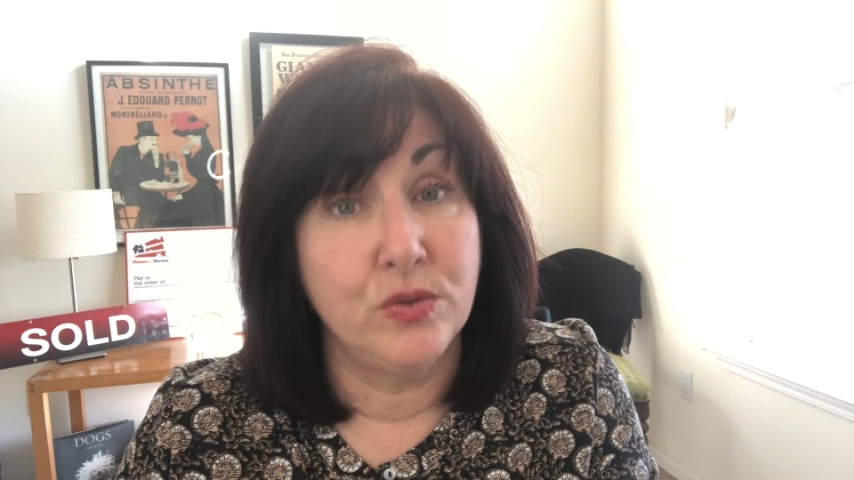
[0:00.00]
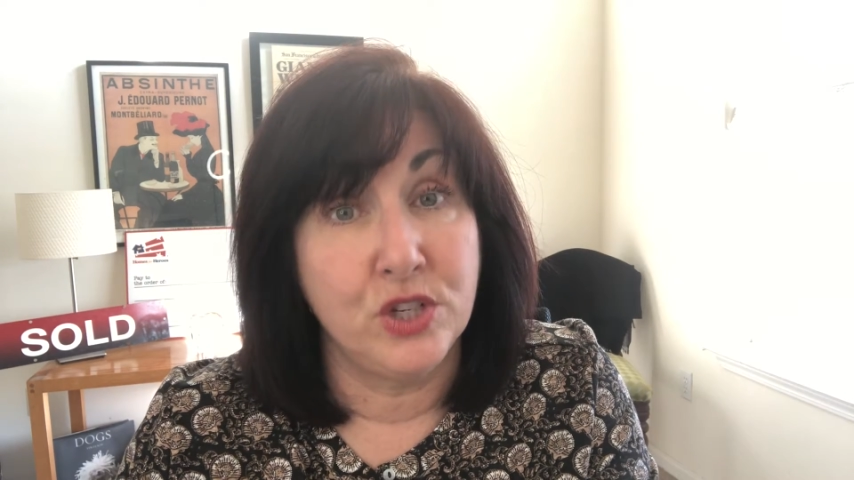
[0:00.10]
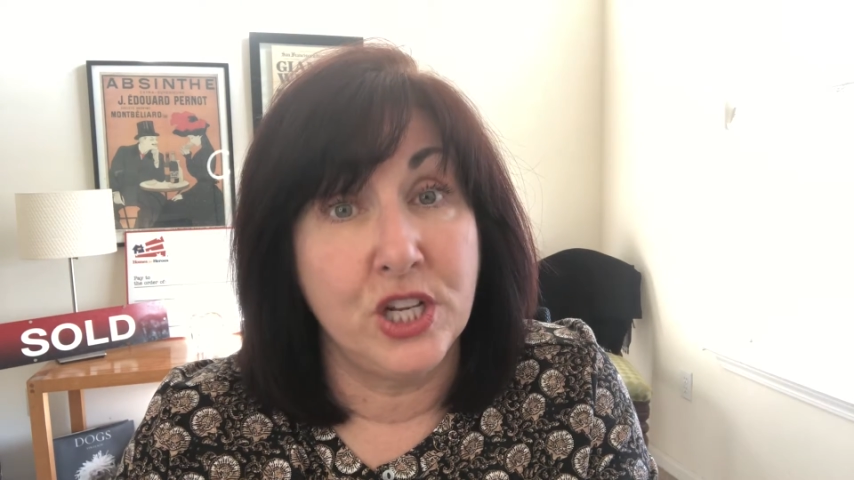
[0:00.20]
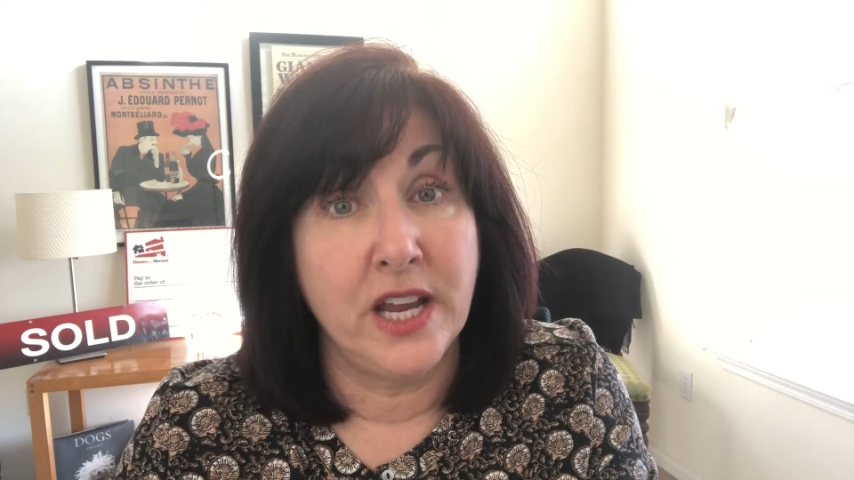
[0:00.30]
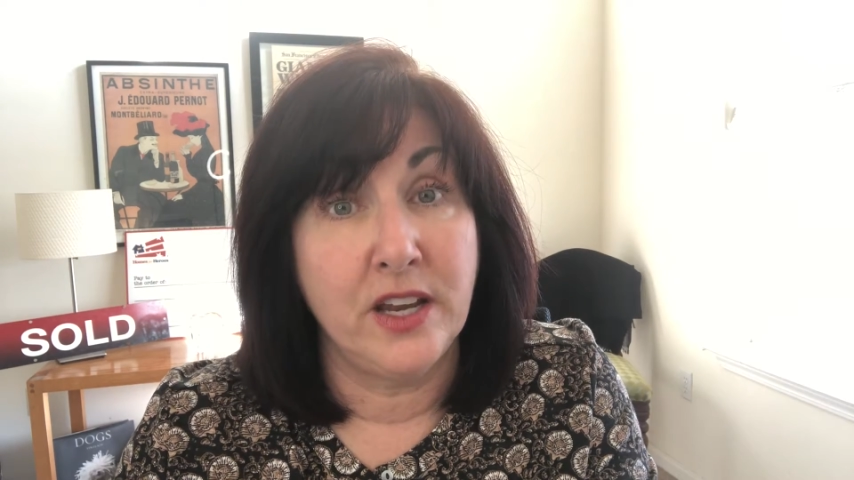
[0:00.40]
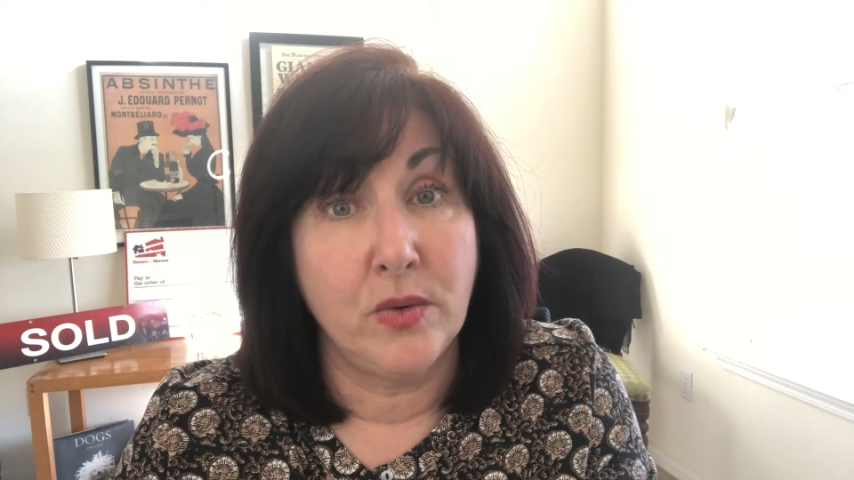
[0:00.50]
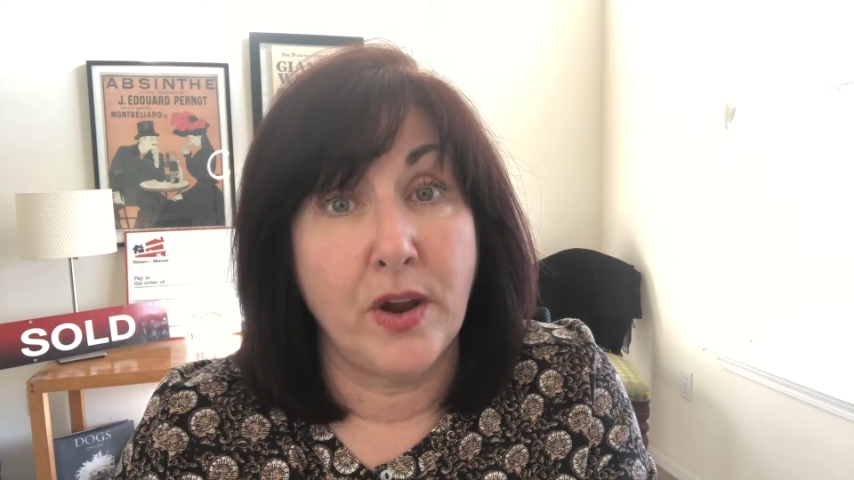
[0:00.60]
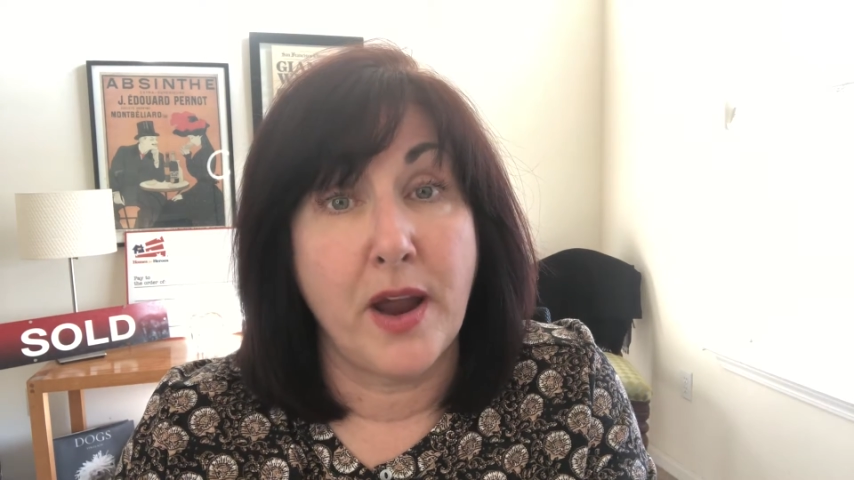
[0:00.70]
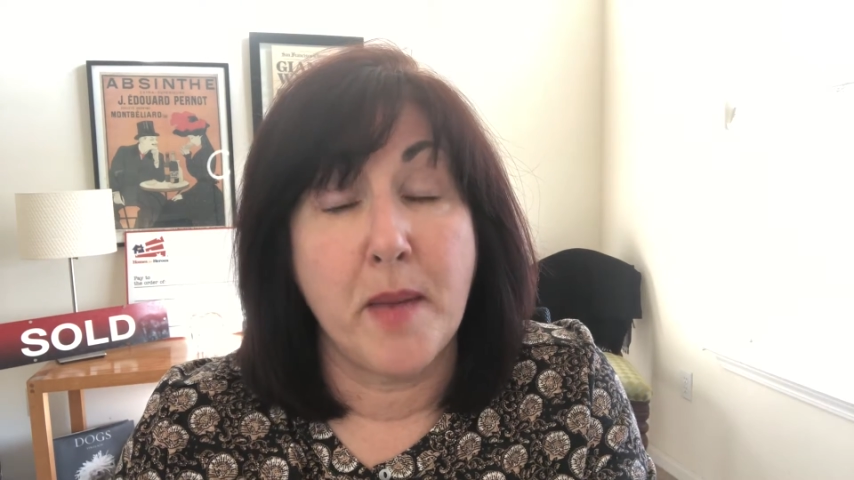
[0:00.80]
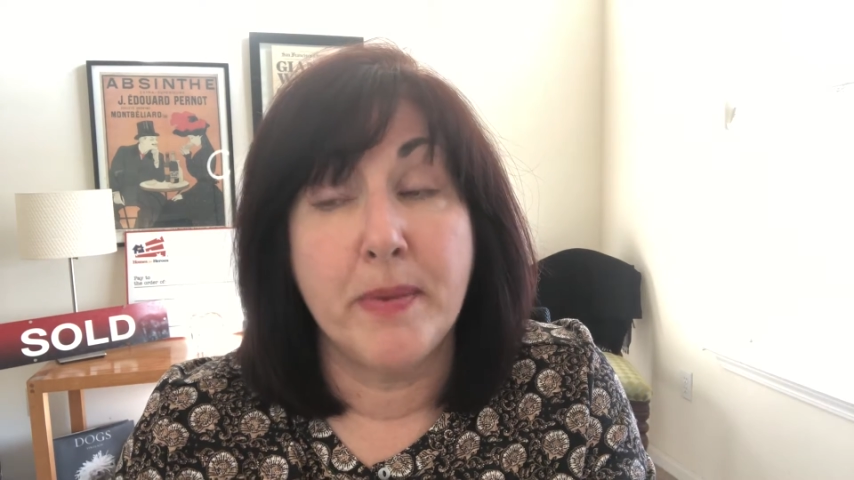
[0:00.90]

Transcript: through January.